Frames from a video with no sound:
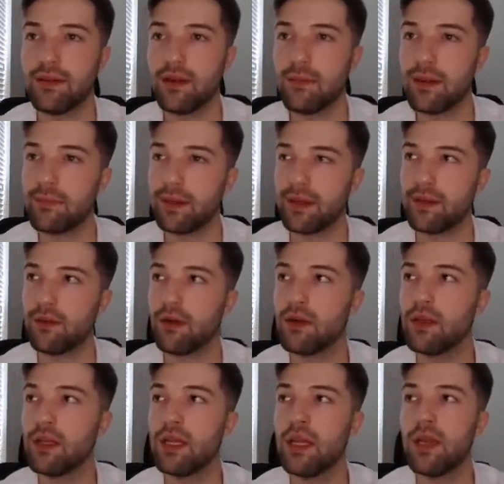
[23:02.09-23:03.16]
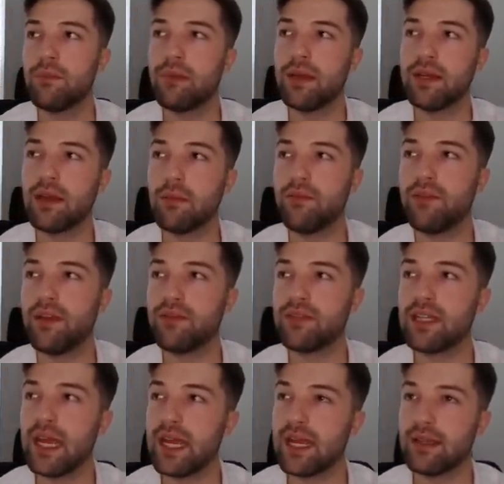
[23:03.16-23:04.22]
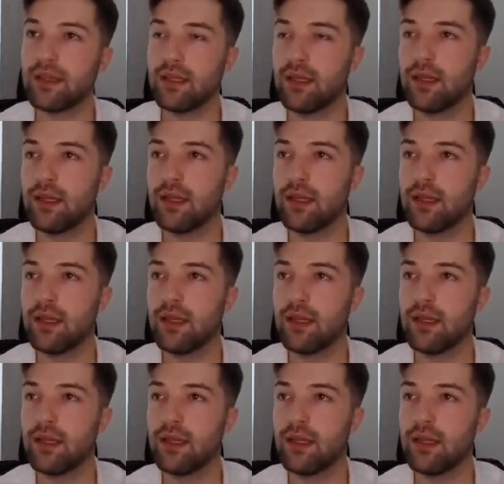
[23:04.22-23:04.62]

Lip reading: Not a bad pick at all. Pick number 58.